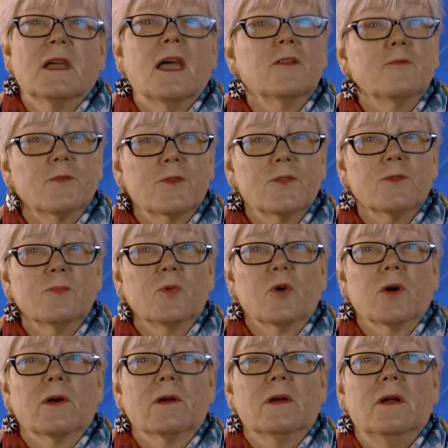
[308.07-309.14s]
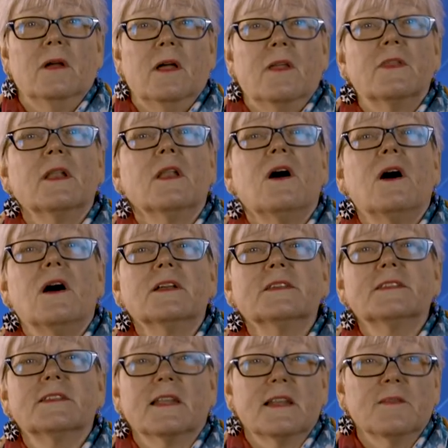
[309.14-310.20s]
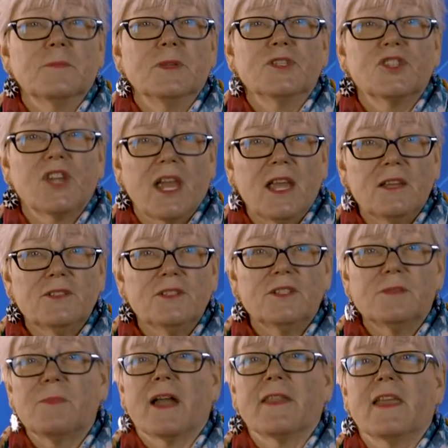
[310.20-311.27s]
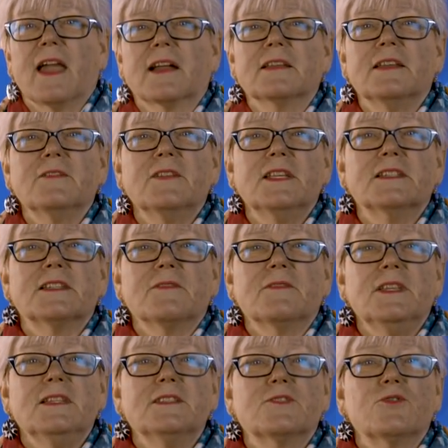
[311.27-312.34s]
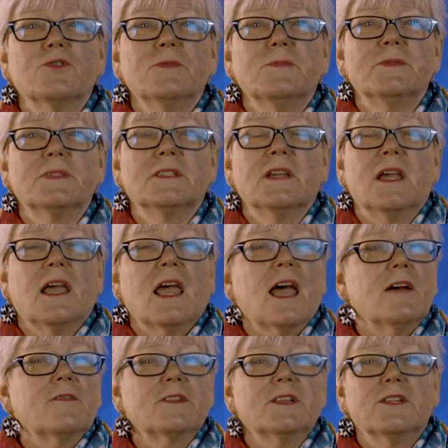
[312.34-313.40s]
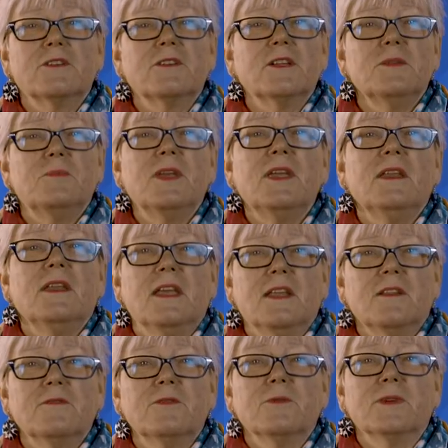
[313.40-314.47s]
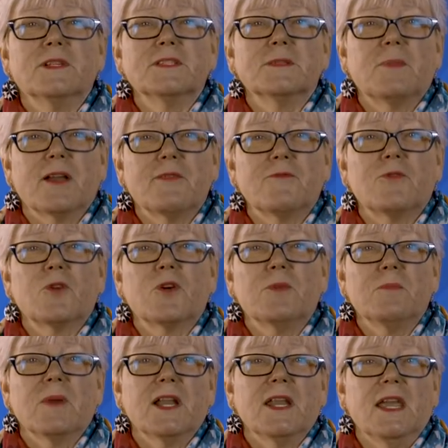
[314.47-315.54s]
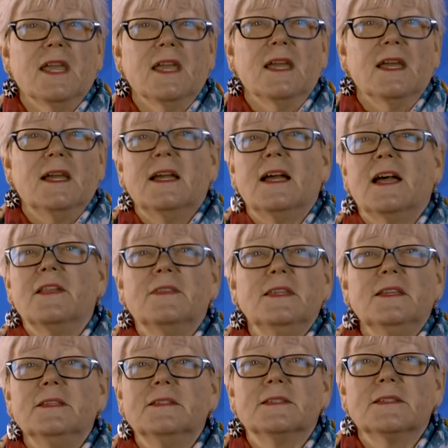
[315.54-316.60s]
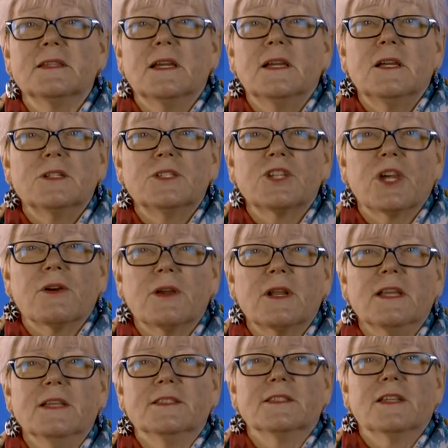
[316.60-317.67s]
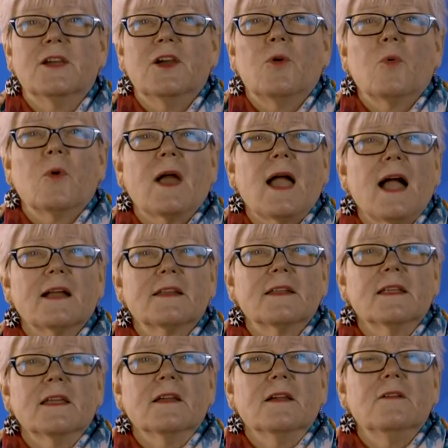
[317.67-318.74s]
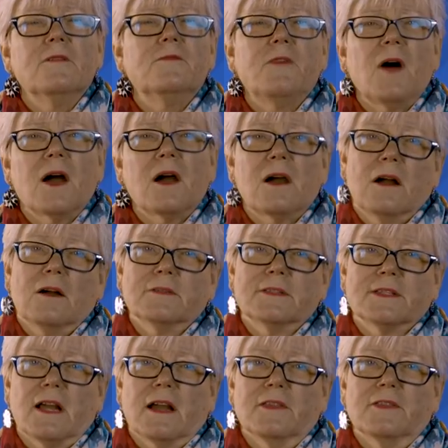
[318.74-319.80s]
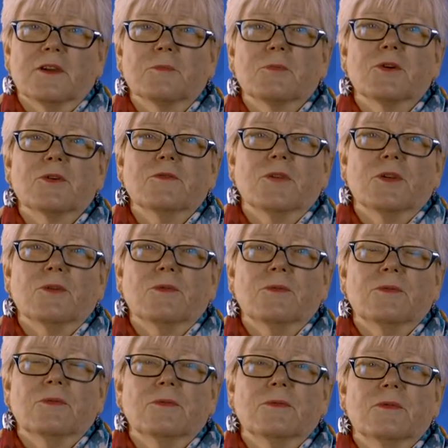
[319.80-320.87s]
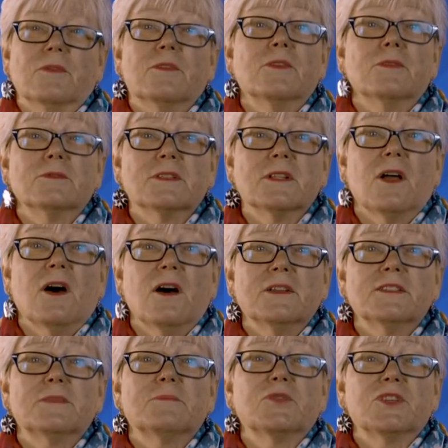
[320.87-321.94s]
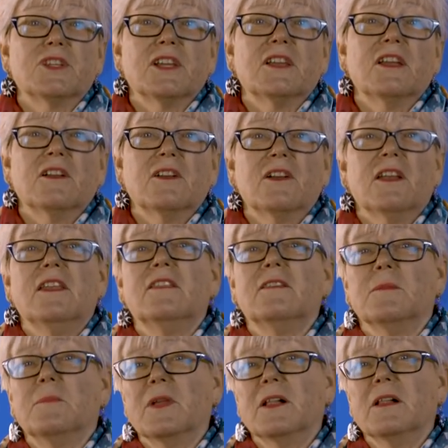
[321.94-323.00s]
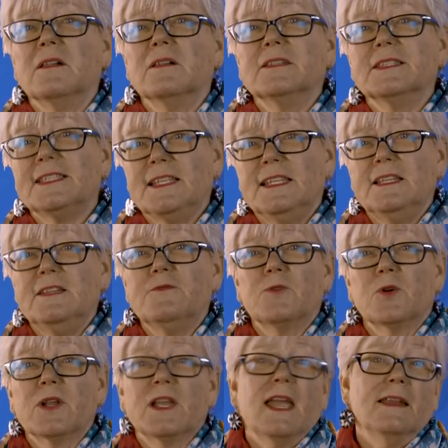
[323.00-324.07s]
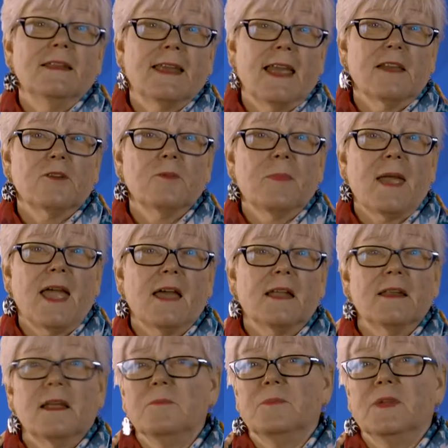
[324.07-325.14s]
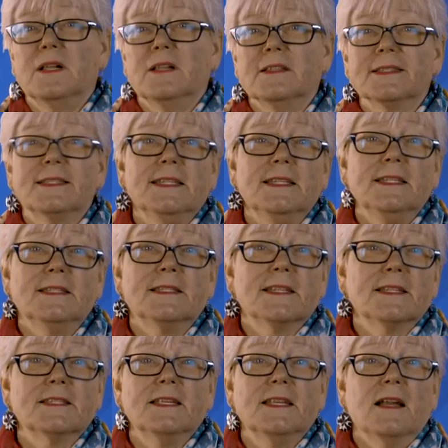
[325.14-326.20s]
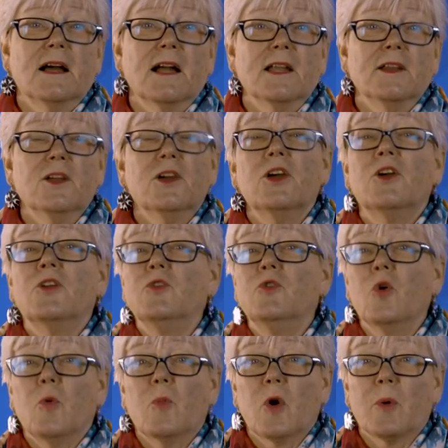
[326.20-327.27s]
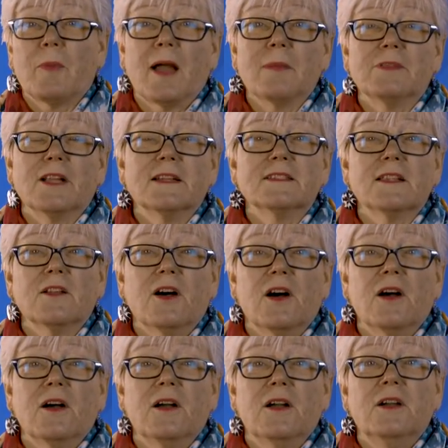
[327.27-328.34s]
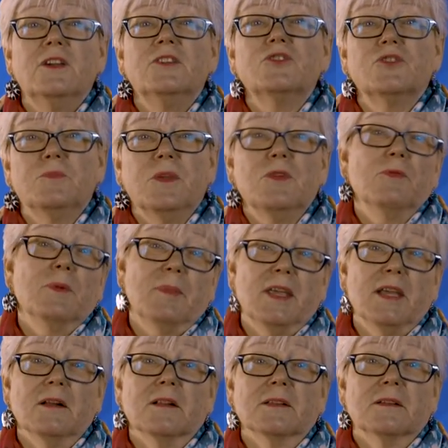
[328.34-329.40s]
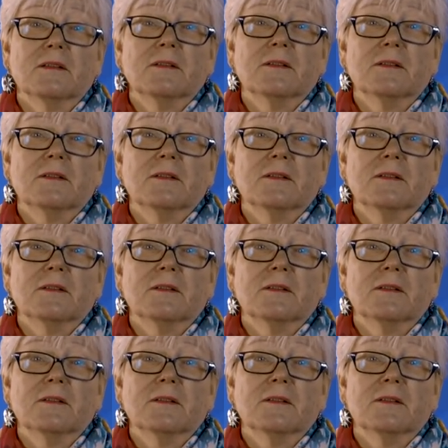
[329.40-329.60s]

And furthermore, the laws that have been changed by the activities of these groups have clearly been influenced by foreign money, and these charities were acting far outside their purview. Those laws, particularly the Bill C-48 tanker ban and Bill C-69 No More Pipelines law, should be repealed.